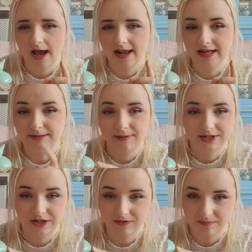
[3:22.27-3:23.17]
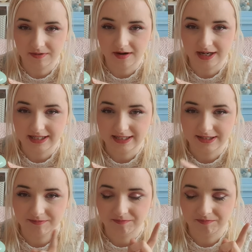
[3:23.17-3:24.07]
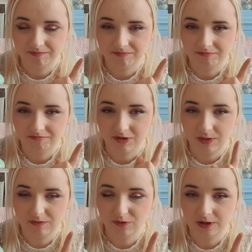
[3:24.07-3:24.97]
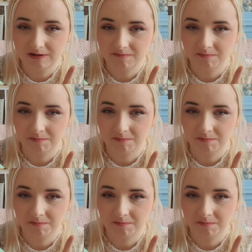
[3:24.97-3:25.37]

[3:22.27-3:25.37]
And especially for the price. Wait for it.